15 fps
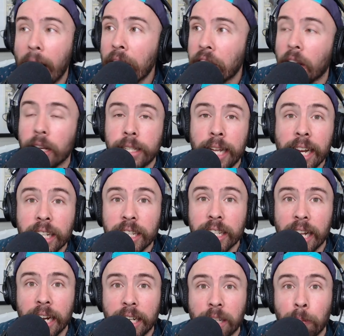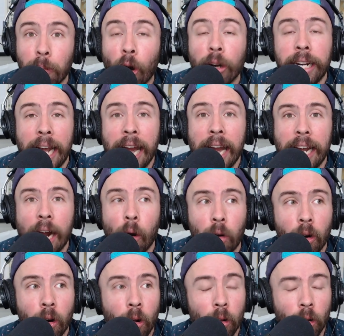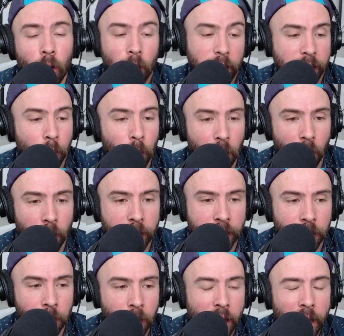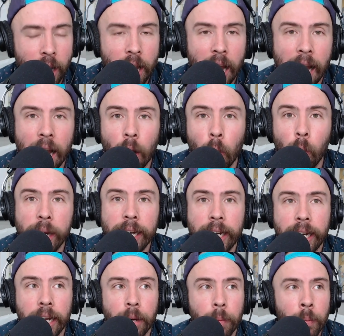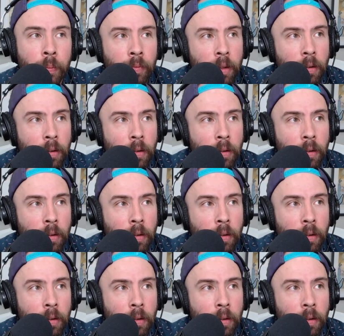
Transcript: I thought Texas had some archaic alcohol laws in regards to how we can